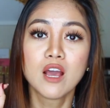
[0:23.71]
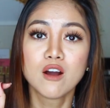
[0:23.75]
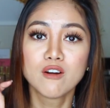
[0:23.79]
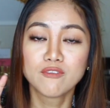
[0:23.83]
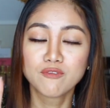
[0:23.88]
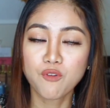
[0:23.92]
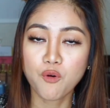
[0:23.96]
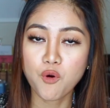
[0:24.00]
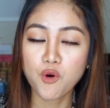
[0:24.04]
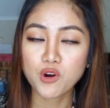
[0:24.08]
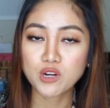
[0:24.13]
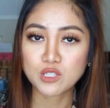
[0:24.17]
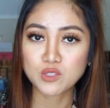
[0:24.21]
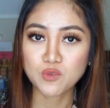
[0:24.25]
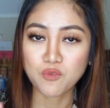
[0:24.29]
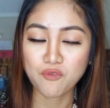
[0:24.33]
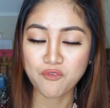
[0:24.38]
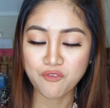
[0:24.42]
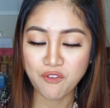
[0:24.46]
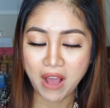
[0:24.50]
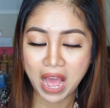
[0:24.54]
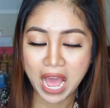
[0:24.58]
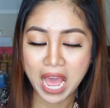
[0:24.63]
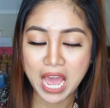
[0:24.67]
4 to
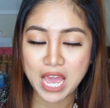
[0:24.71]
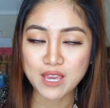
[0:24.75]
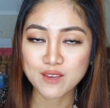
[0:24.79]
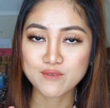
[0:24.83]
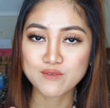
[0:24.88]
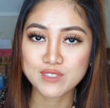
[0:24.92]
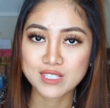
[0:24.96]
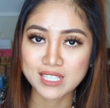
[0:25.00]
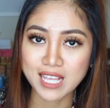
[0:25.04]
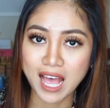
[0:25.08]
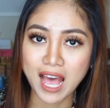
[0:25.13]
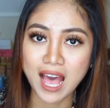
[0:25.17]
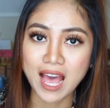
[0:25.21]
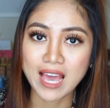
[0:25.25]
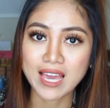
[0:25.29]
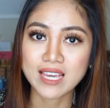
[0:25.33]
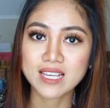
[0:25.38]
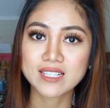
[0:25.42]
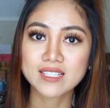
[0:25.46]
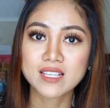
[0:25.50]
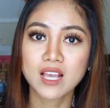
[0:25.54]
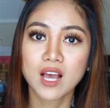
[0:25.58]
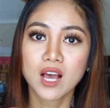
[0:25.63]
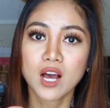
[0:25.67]
5
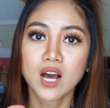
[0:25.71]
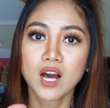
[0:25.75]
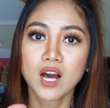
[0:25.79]
size,